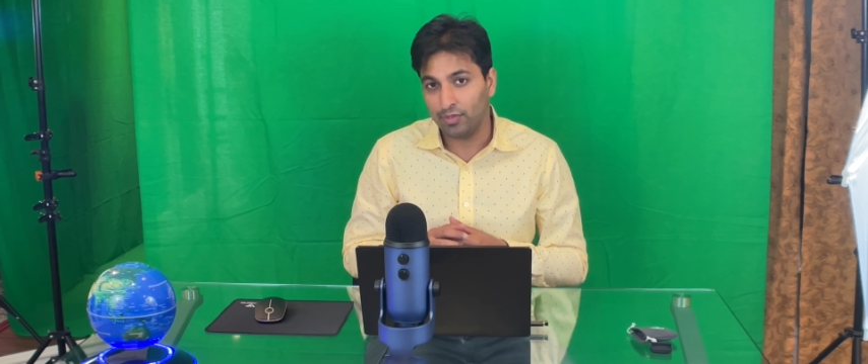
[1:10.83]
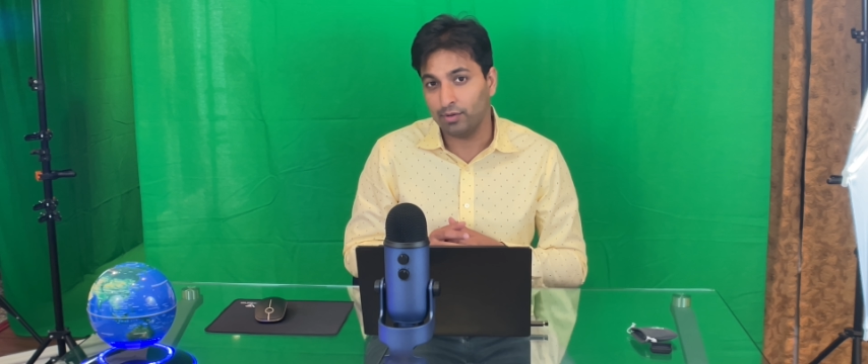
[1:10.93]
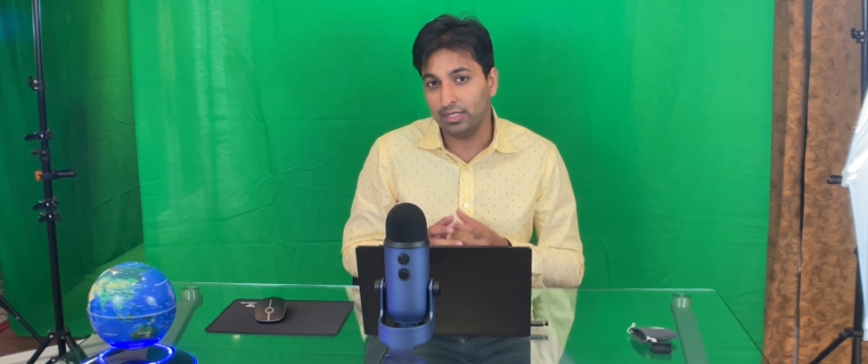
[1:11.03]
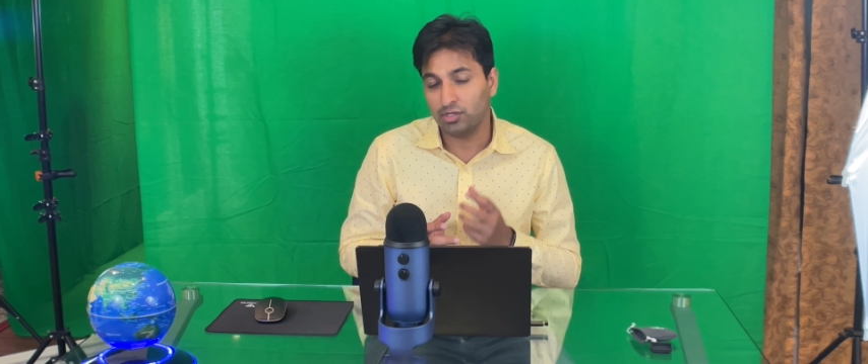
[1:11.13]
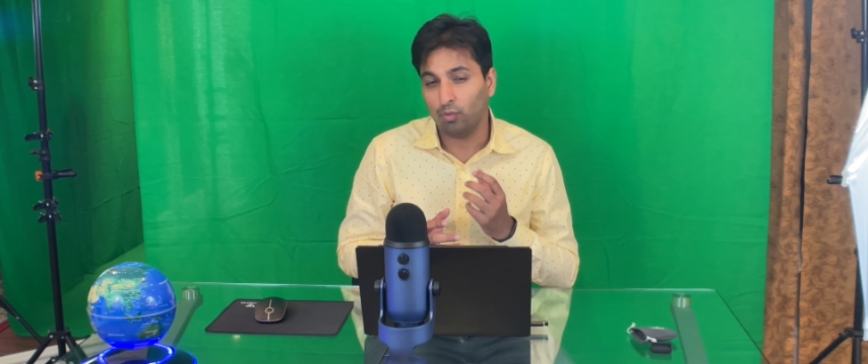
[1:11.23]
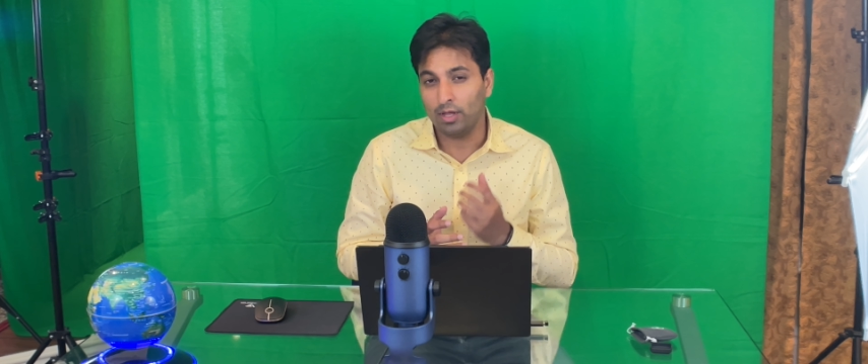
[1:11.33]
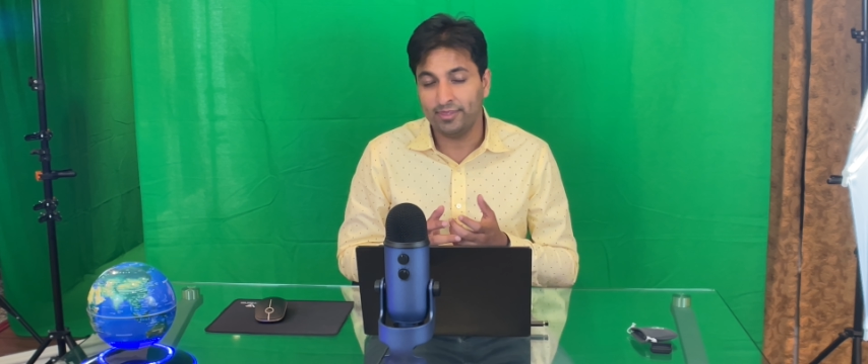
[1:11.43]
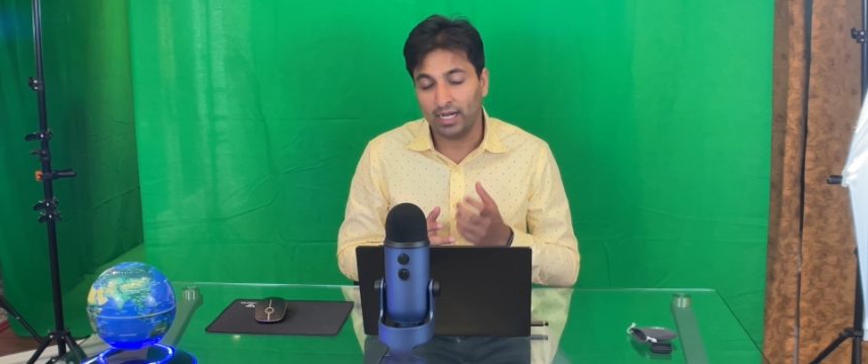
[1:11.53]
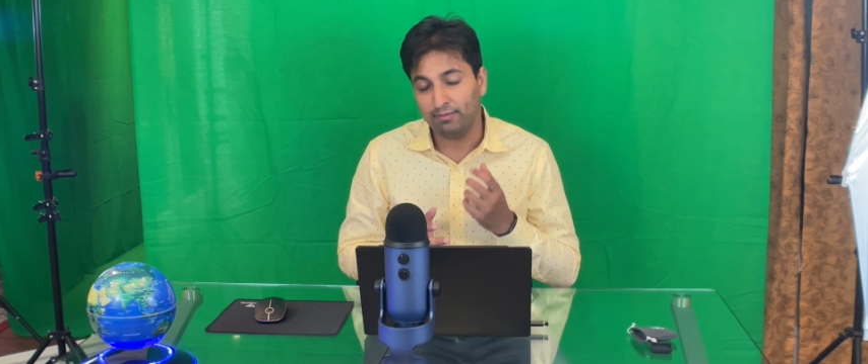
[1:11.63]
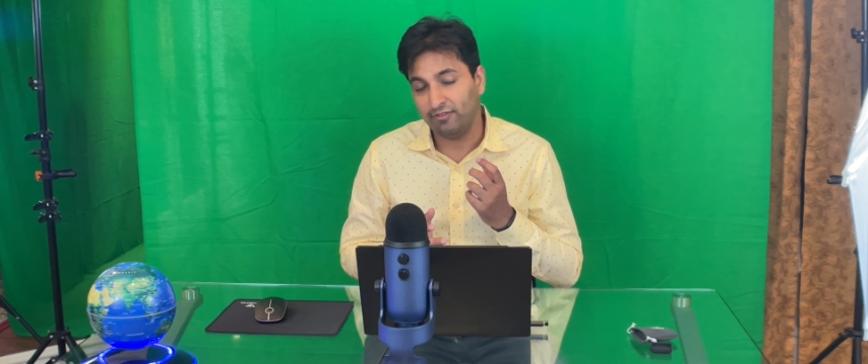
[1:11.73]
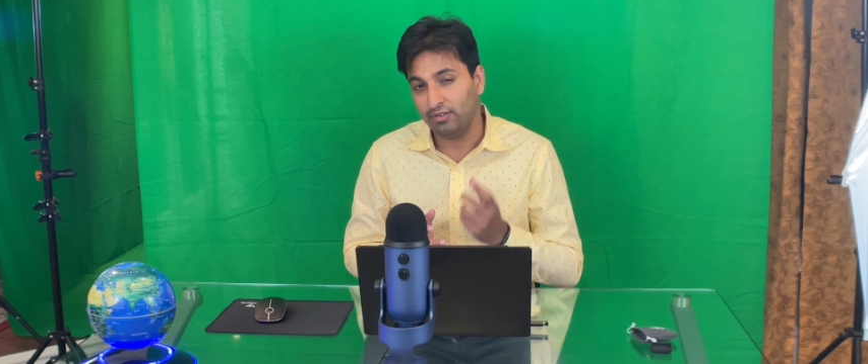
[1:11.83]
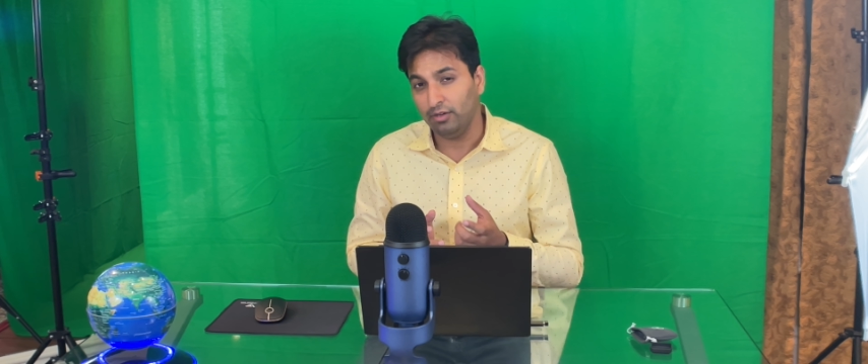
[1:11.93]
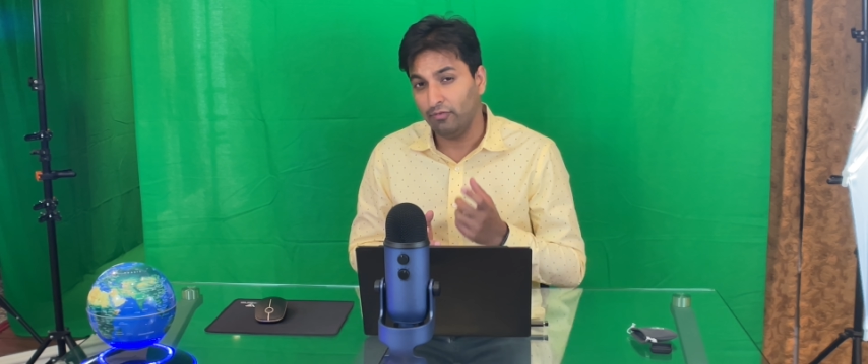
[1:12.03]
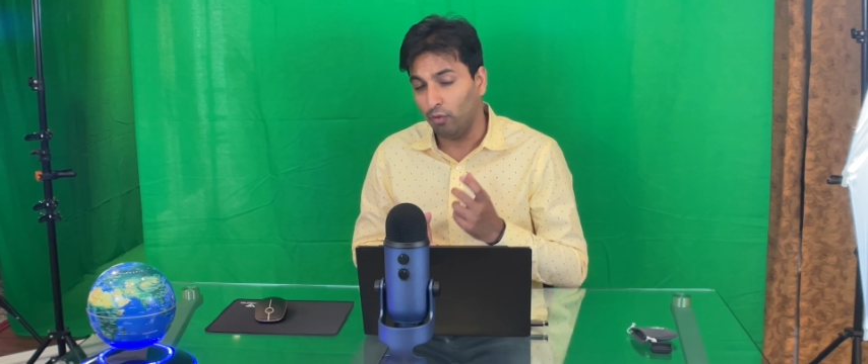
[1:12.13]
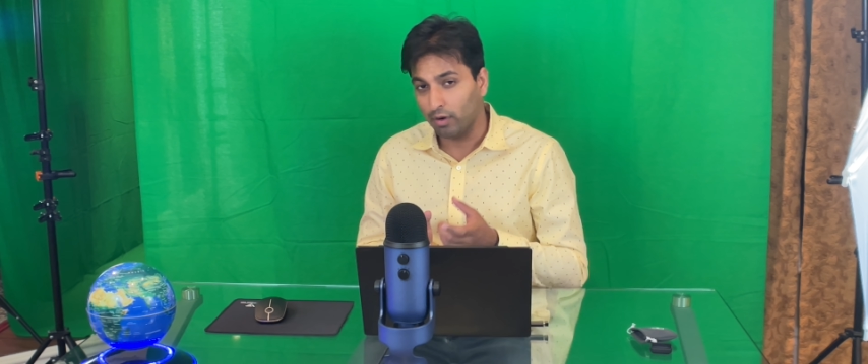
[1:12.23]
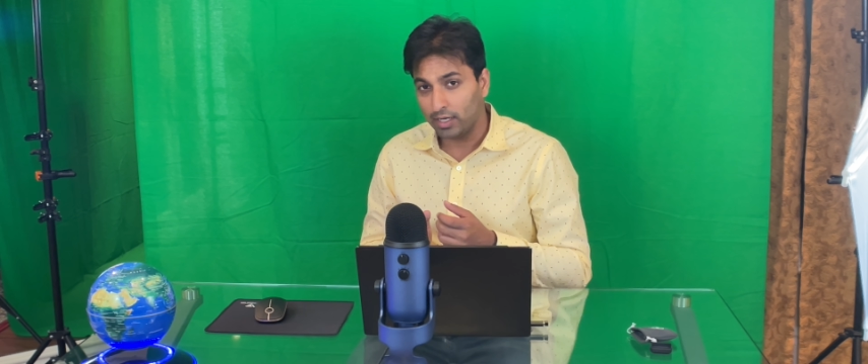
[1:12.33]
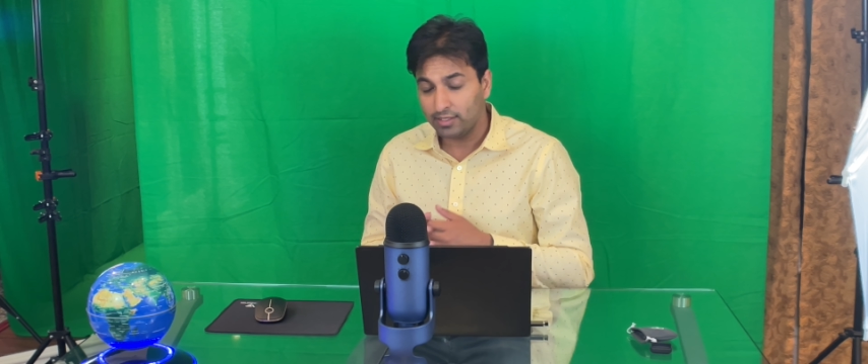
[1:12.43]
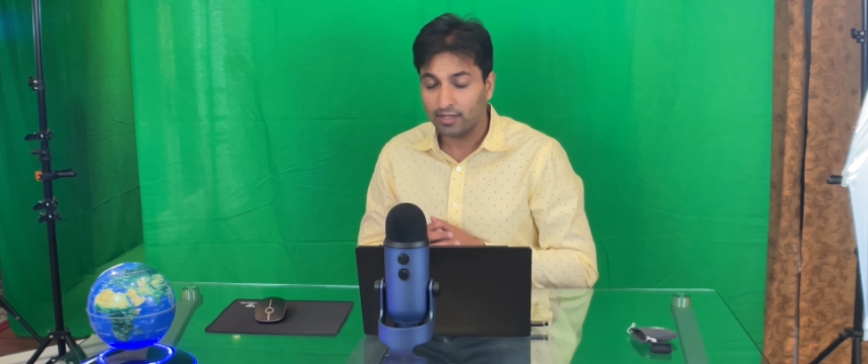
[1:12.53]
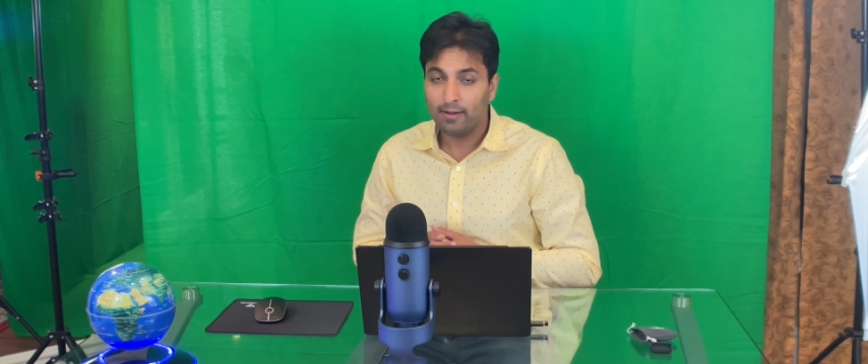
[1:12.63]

There is a one-time fee for it,